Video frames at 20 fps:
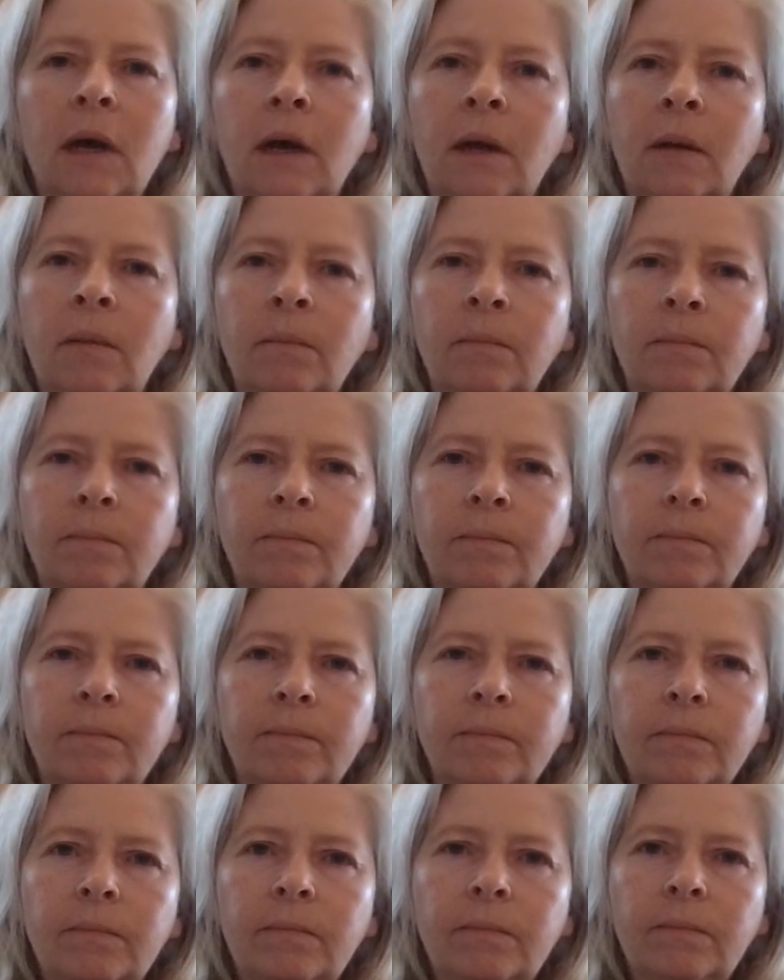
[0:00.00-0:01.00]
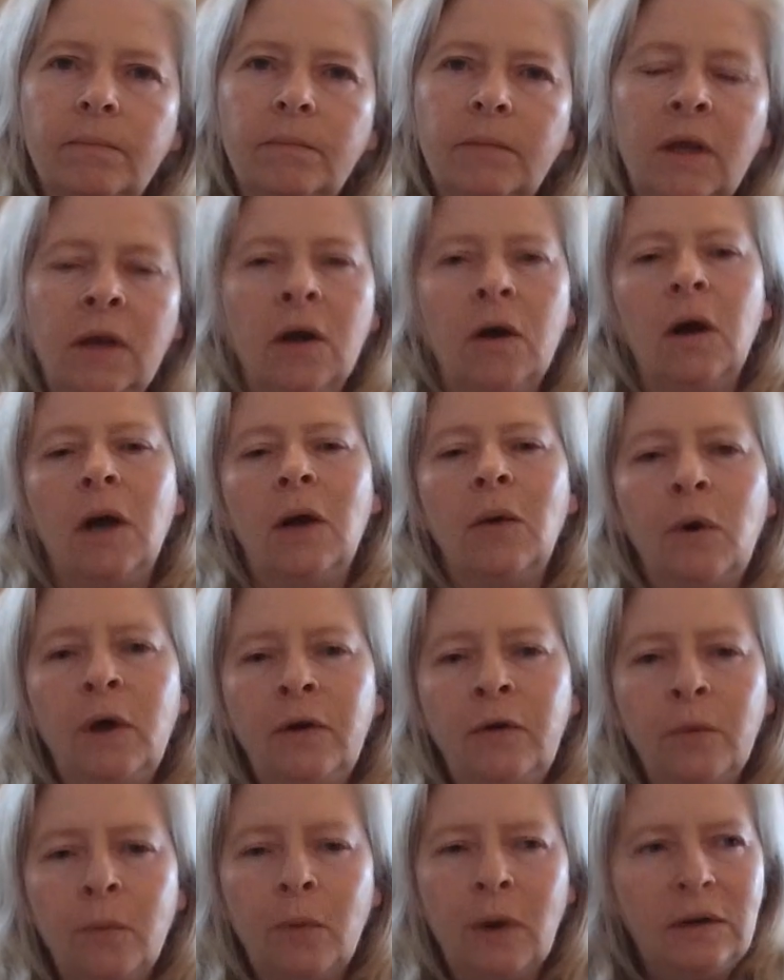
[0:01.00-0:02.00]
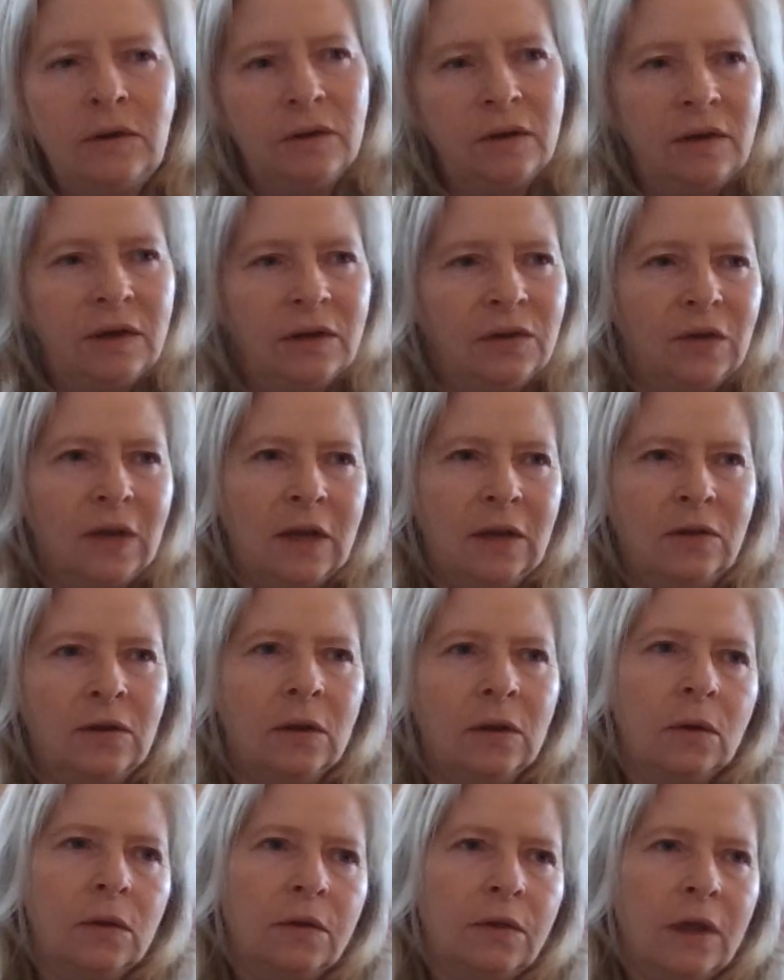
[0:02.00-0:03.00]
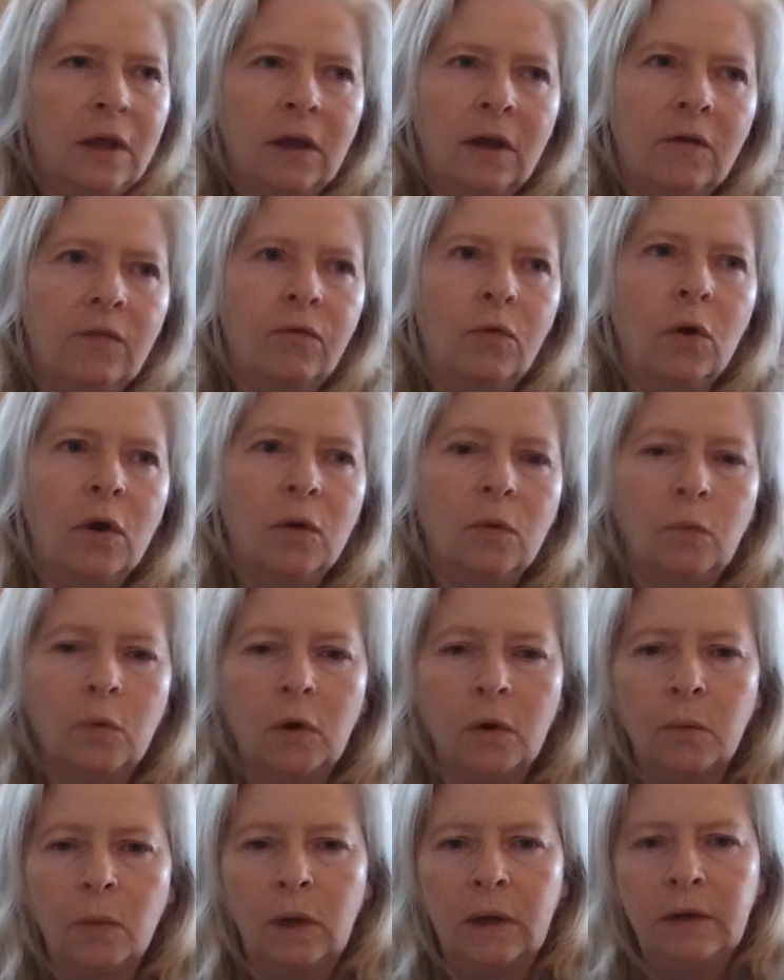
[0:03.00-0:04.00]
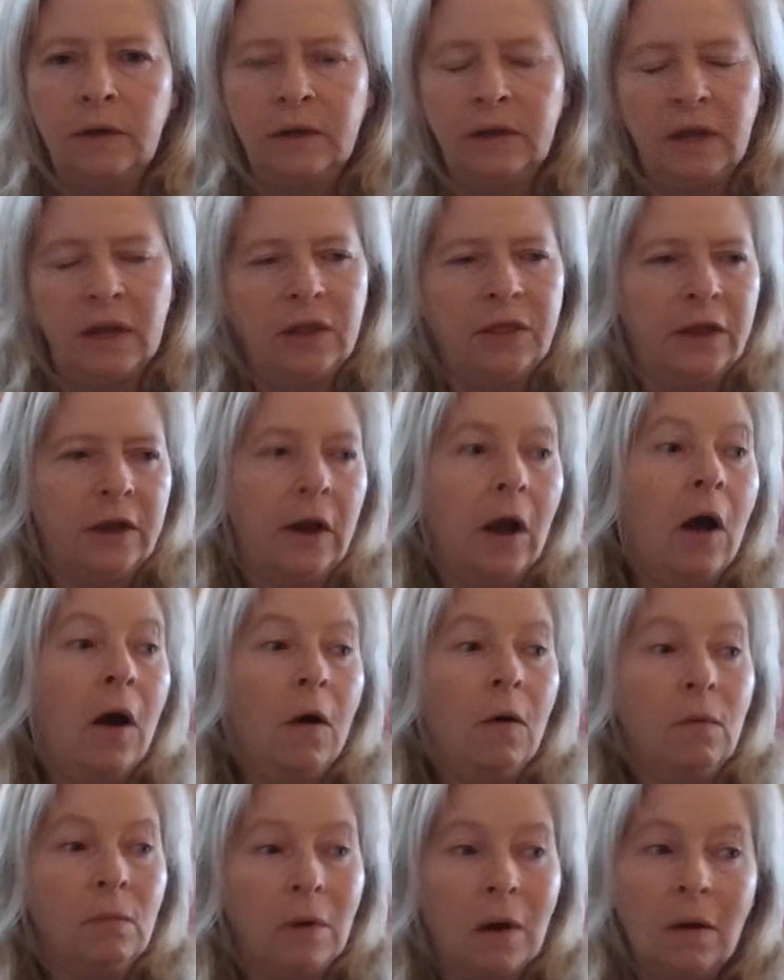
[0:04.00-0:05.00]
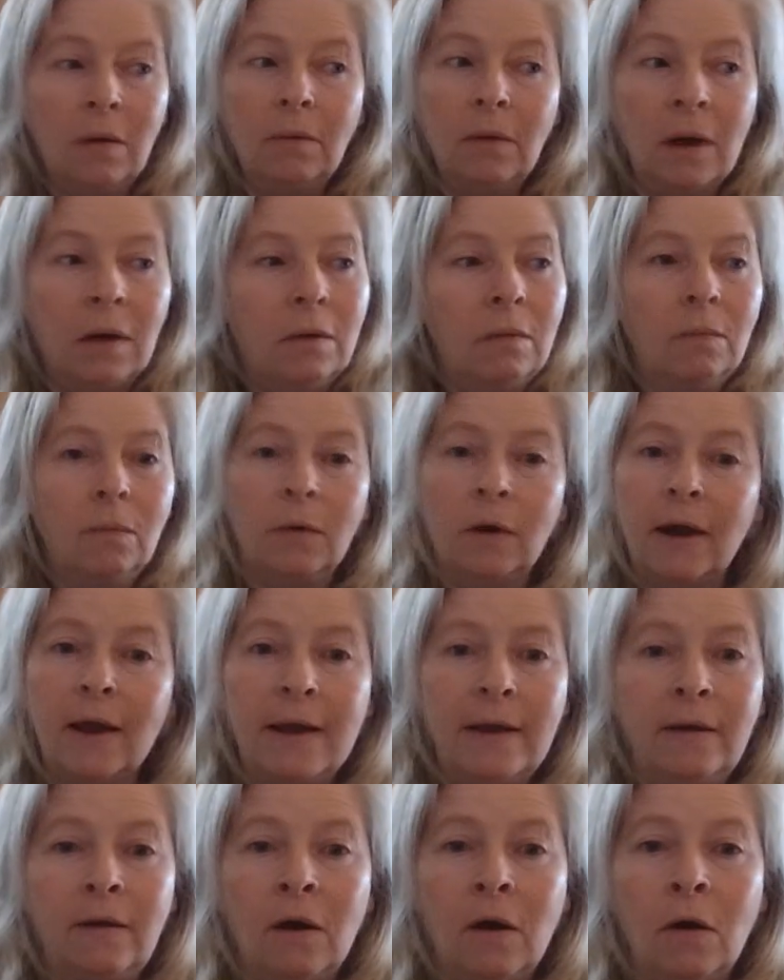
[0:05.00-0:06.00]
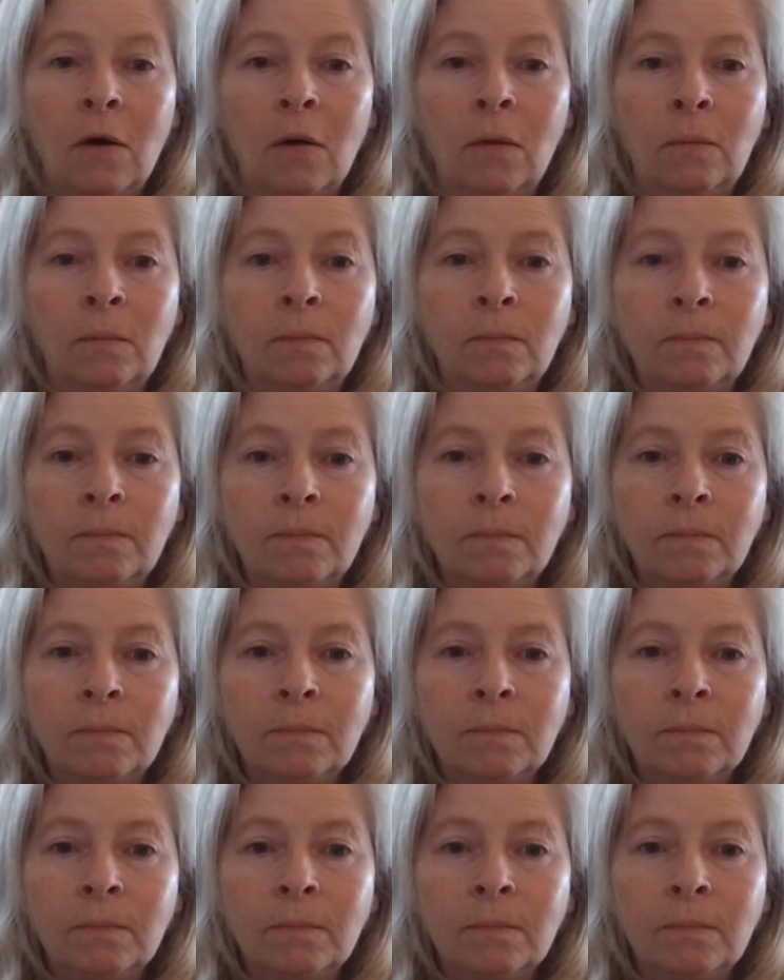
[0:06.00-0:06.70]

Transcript: Um, you know, I wonder, what did the saints think of World War One? Did they think, oh, oh, oh, we're heading home?